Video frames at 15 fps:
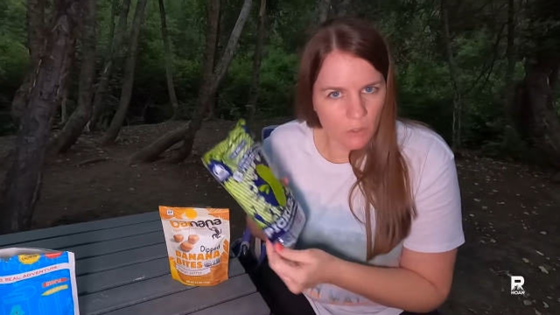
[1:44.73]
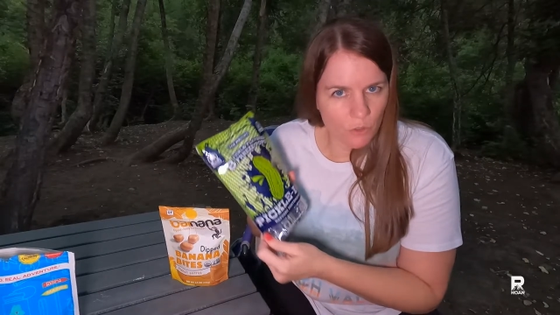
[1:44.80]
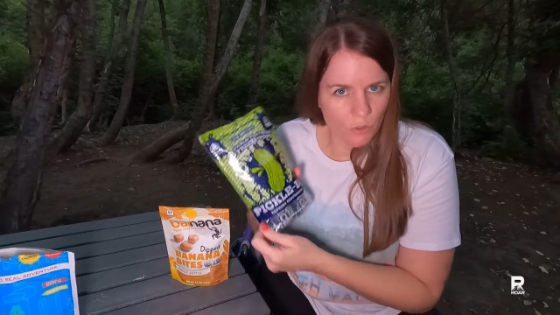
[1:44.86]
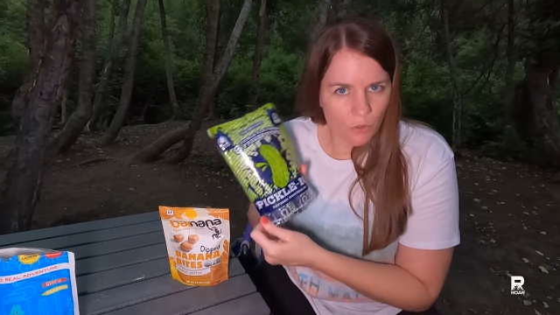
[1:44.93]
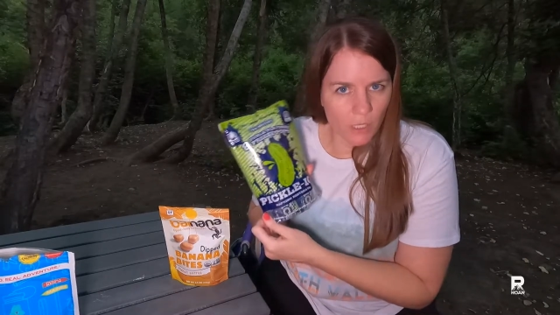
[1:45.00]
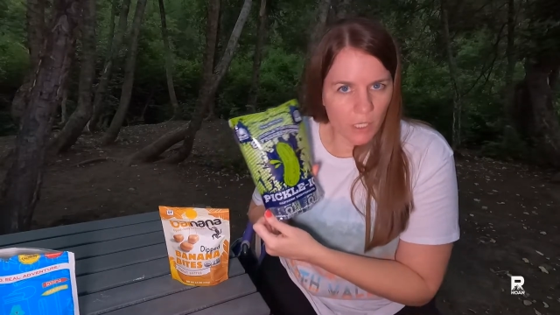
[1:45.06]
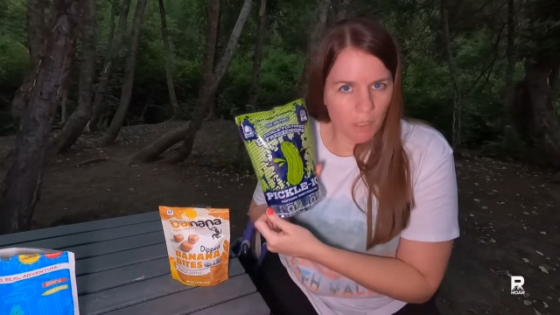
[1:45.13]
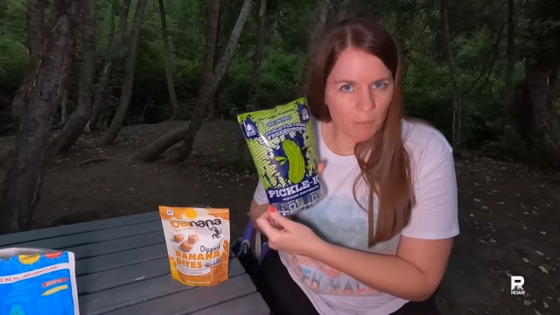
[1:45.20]

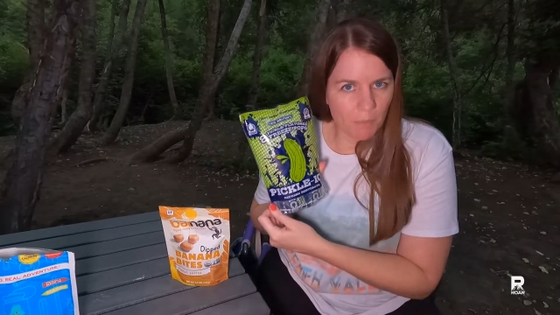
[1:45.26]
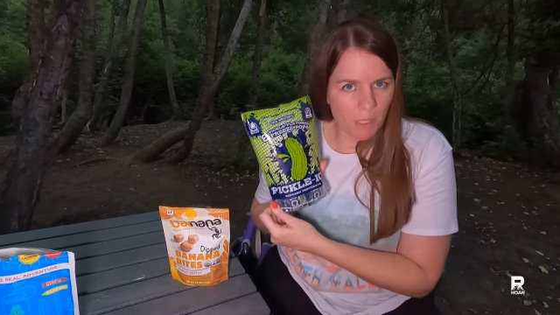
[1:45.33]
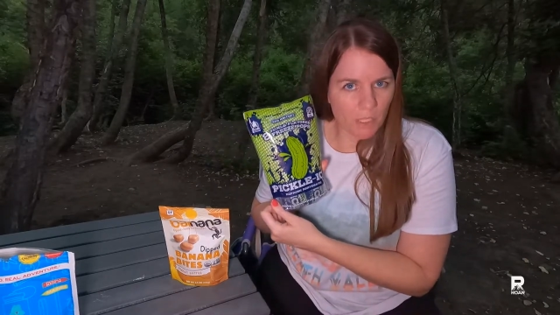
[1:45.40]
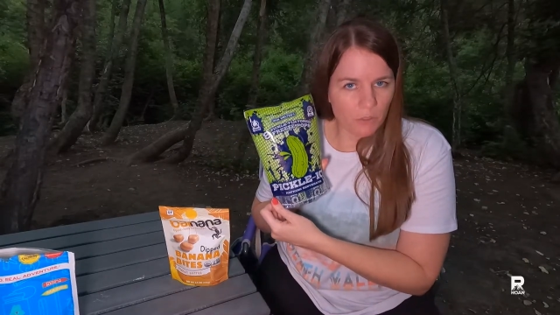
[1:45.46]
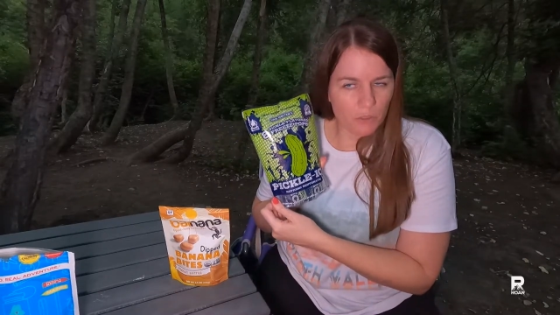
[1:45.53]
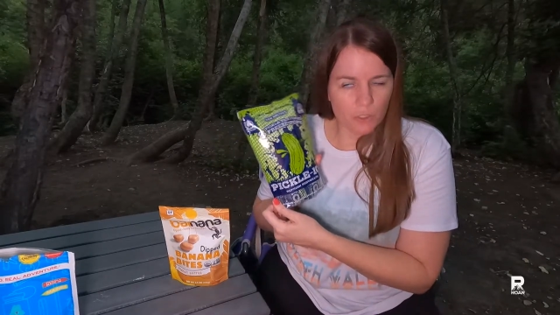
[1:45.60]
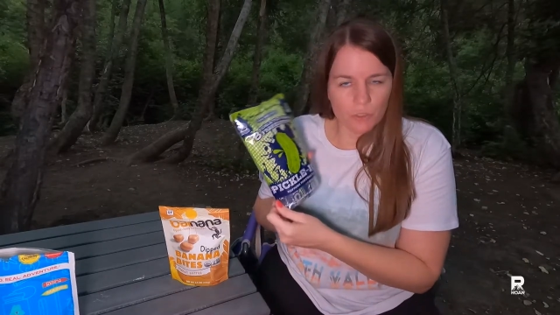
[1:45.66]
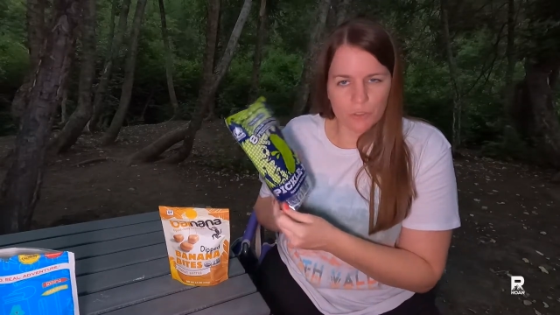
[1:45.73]
drink
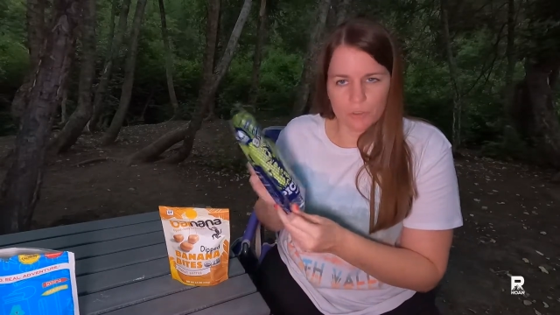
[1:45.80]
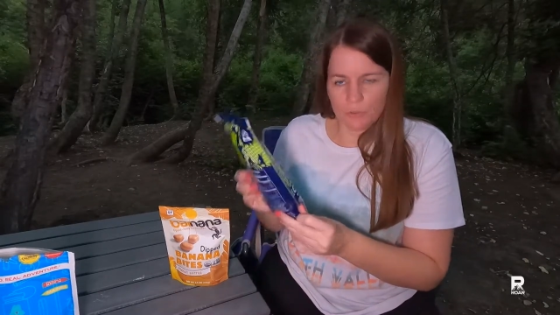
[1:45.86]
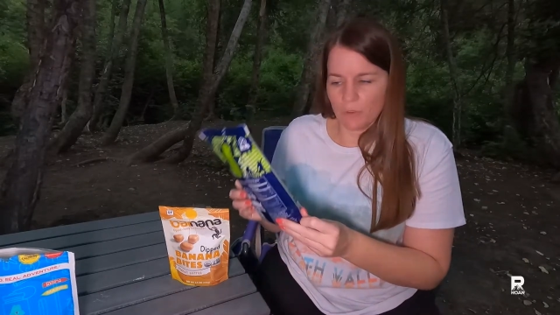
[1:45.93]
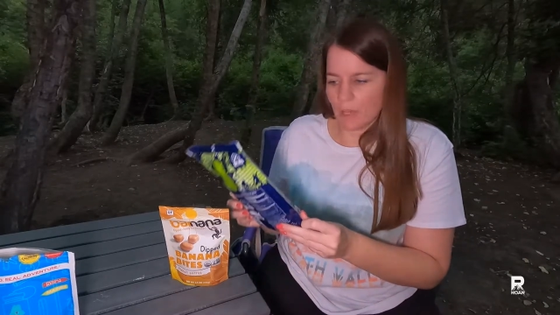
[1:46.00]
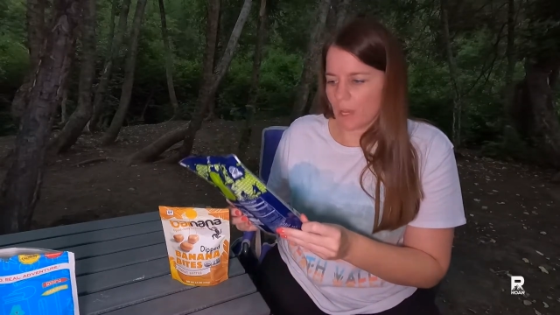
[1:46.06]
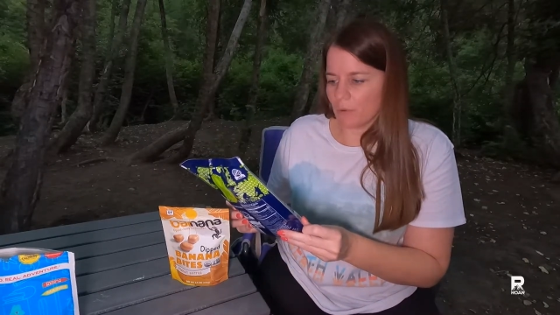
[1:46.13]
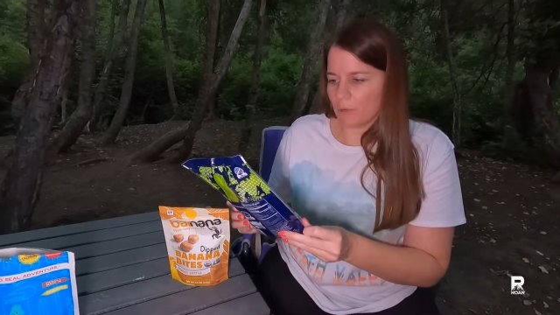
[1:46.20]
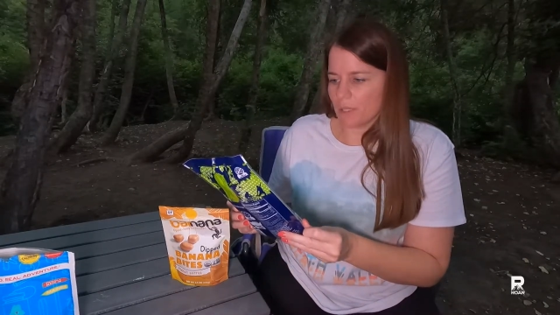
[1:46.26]
pickle juice for
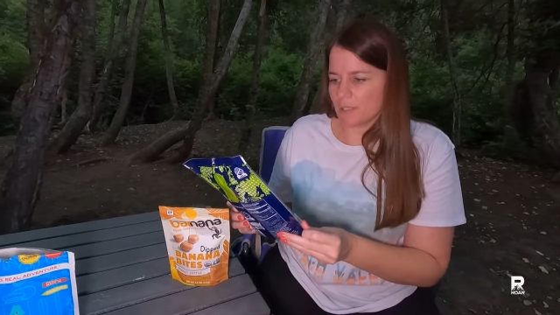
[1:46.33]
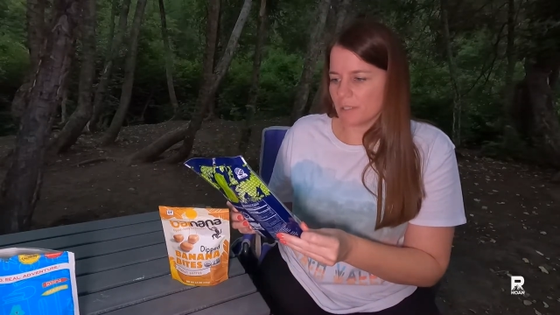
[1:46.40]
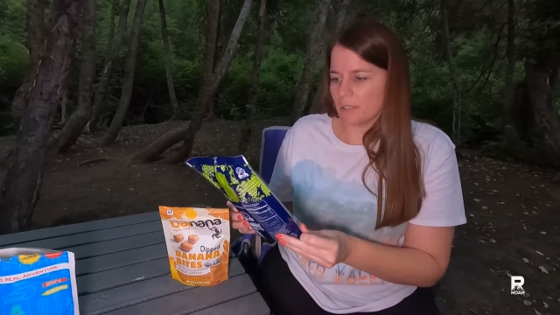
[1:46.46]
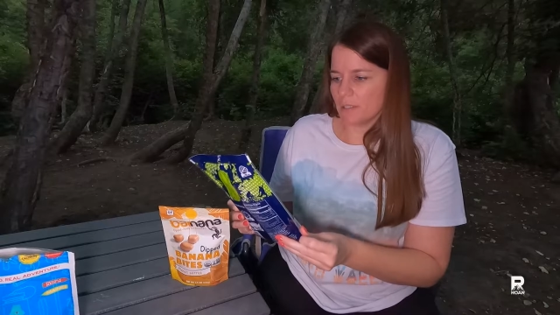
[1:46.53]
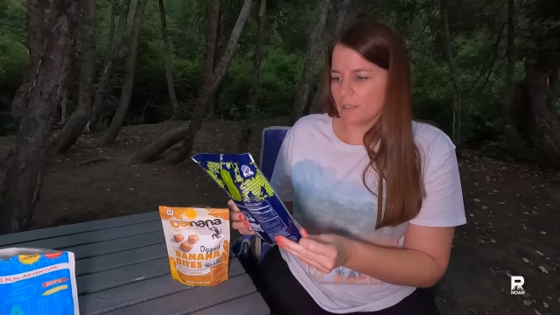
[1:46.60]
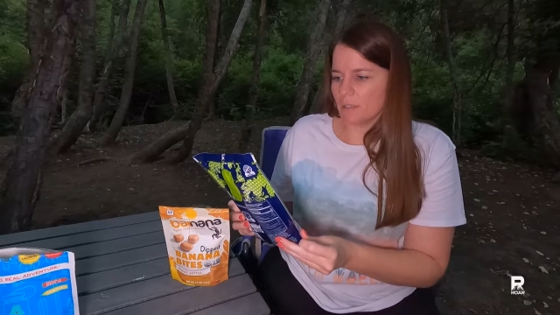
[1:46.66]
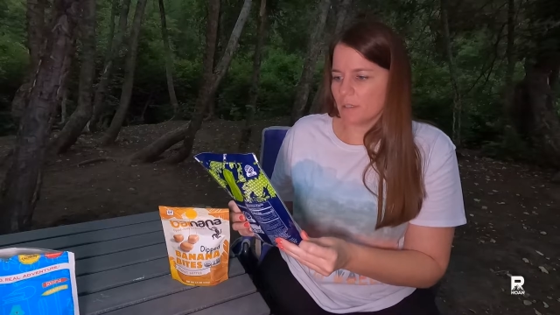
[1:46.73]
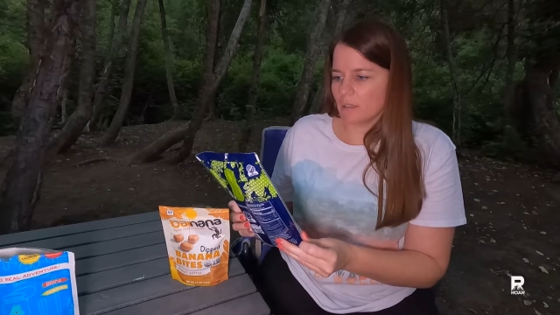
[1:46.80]
that
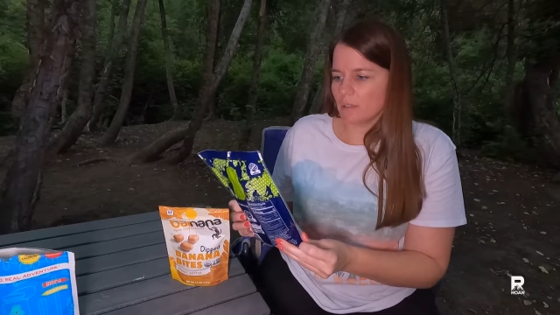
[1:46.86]
reason?